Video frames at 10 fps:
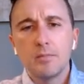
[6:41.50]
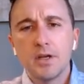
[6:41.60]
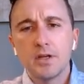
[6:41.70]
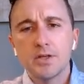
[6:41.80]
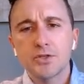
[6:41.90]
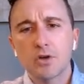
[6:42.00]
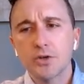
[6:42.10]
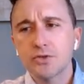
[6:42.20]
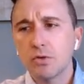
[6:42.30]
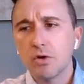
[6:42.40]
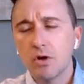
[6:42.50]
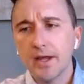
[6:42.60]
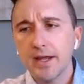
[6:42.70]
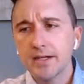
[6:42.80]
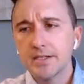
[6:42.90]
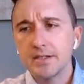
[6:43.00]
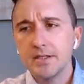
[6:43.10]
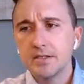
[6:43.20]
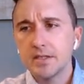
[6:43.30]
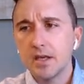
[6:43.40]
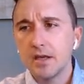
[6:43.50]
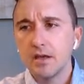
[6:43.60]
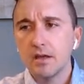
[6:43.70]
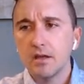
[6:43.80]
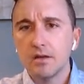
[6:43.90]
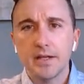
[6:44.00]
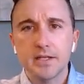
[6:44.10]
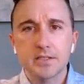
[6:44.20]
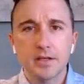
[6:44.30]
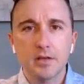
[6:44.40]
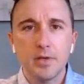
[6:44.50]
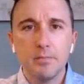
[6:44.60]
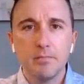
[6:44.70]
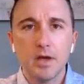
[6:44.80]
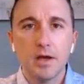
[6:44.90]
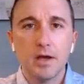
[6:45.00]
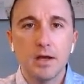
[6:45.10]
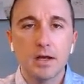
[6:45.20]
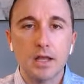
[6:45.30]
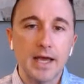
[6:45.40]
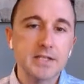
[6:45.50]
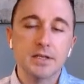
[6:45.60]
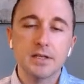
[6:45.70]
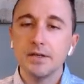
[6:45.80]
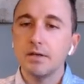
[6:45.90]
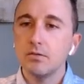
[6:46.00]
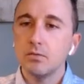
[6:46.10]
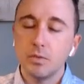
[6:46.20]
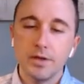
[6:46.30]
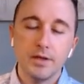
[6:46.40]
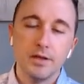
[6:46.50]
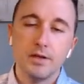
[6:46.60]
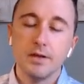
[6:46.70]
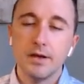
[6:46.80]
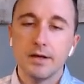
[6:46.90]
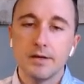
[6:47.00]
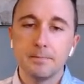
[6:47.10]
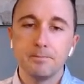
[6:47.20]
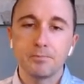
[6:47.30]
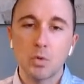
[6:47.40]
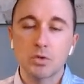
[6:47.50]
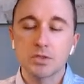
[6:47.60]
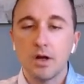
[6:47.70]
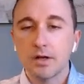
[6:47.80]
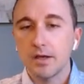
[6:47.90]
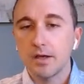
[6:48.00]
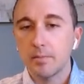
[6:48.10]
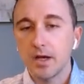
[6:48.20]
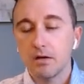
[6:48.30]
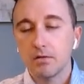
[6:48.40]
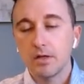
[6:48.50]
Structural cardiac disease can lead to syncope. Classically, we're talking about